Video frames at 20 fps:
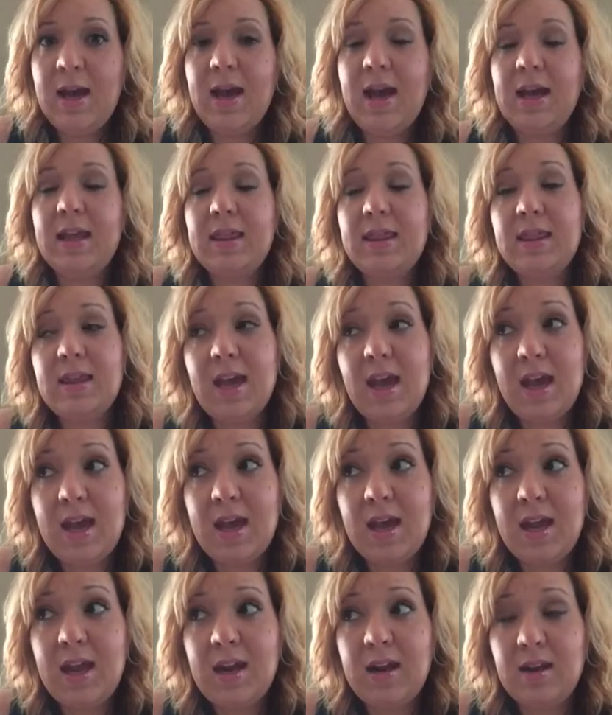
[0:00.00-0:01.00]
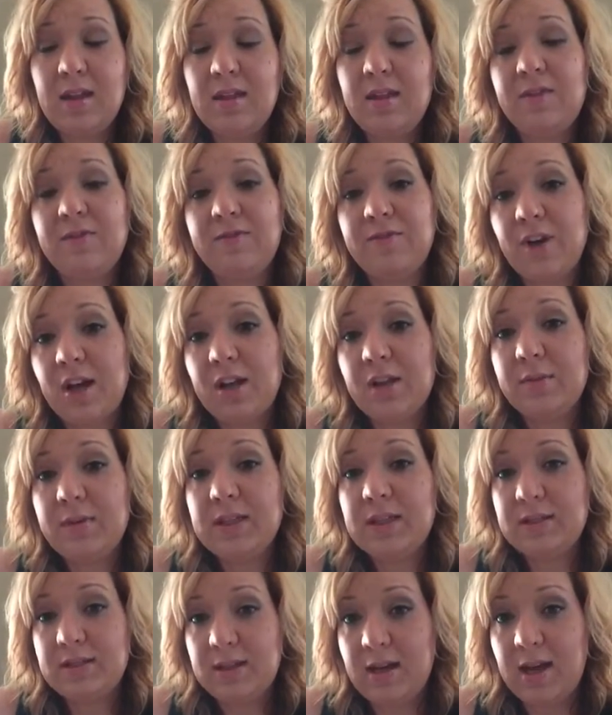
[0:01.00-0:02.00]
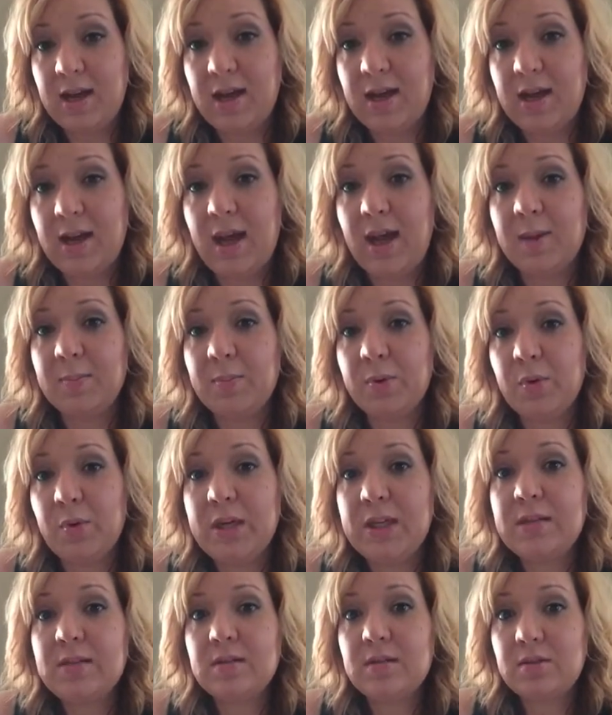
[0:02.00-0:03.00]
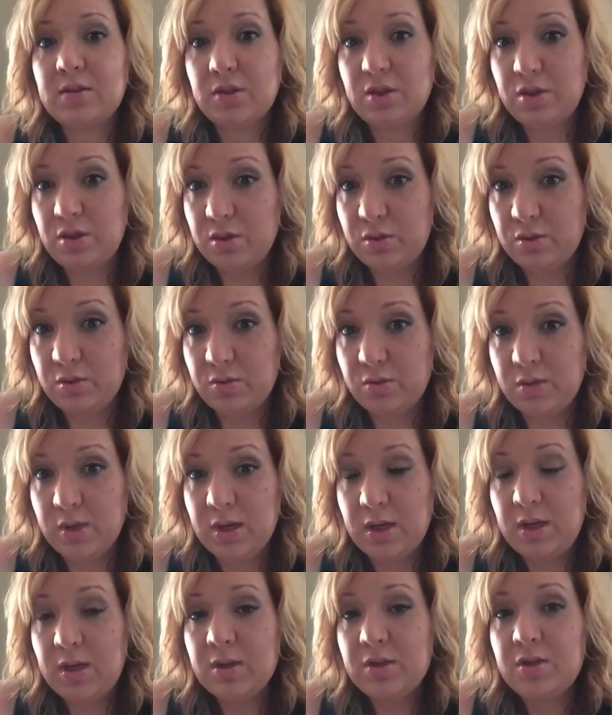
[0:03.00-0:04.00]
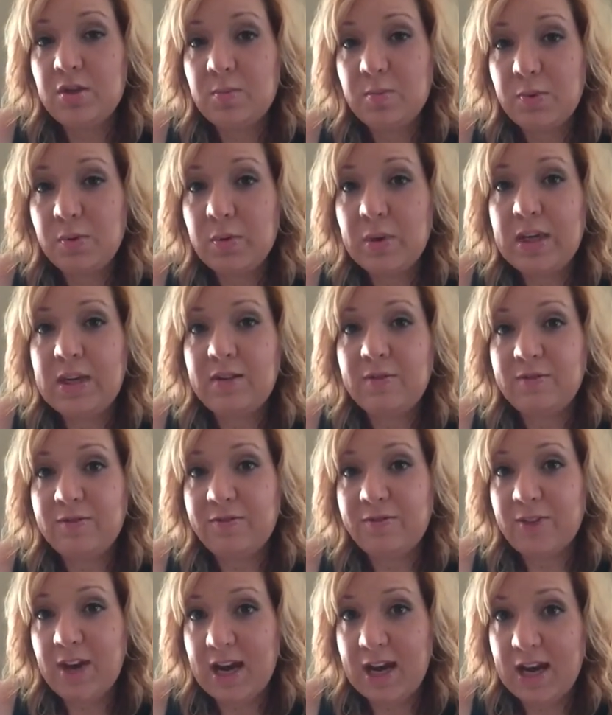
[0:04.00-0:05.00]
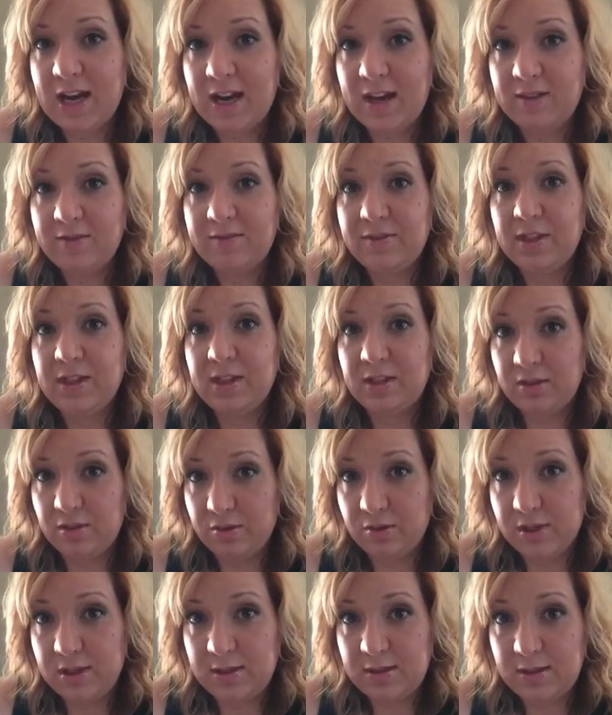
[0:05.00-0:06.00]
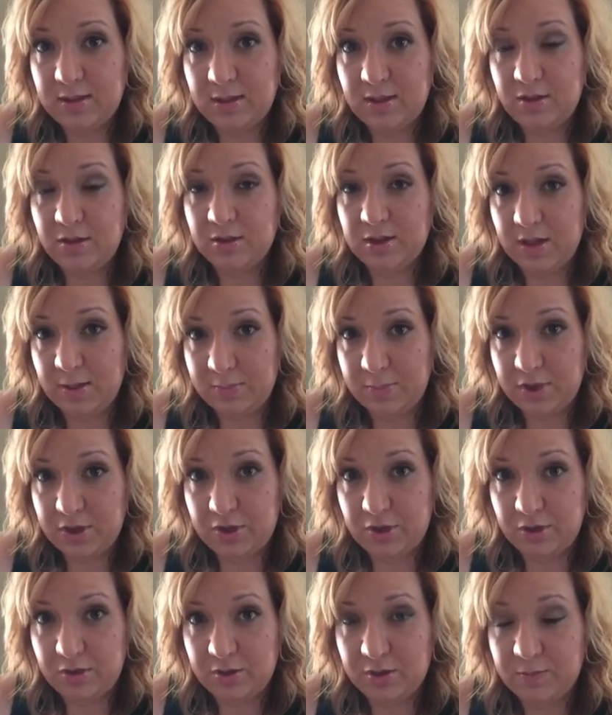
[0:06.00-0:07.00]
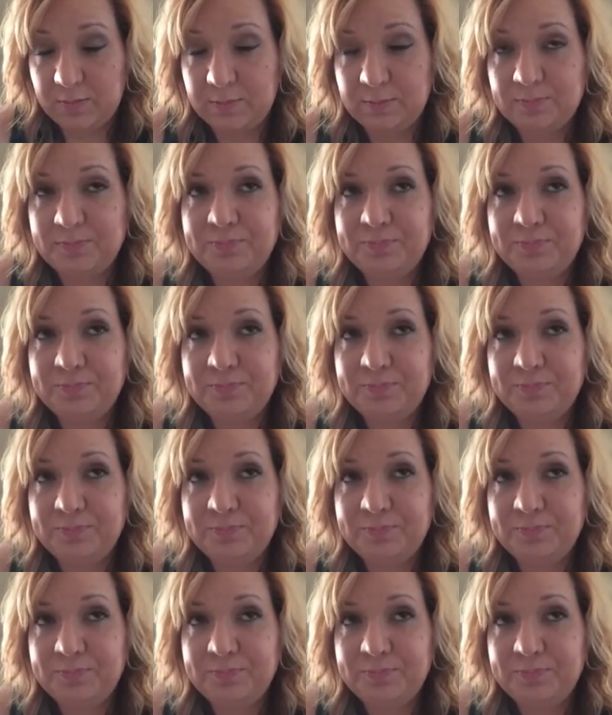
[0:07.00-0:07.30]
And then the following day, a 0.2 to 0.5 increase in your temperatures.